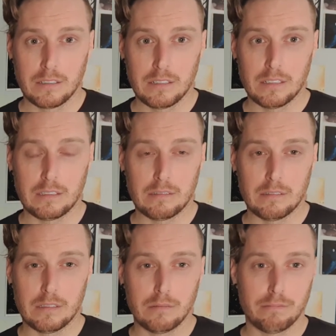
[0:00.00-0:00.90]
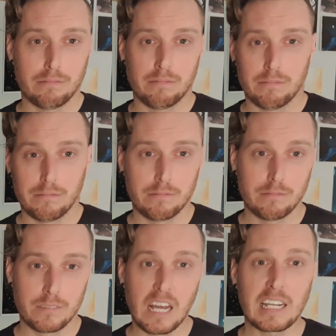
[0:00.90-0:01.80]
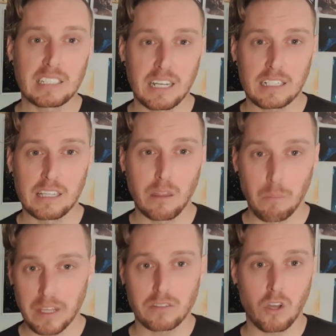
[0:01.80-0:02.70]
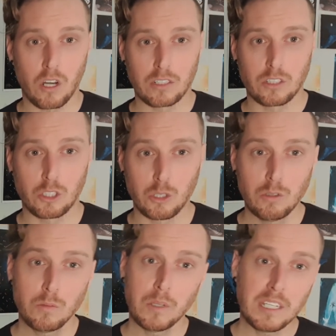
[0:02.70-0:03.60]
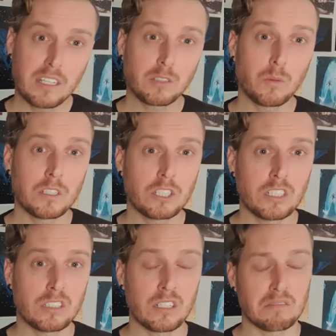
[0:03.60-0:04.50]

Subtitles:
It's not exactly the best goddess to choose, but in this one, she's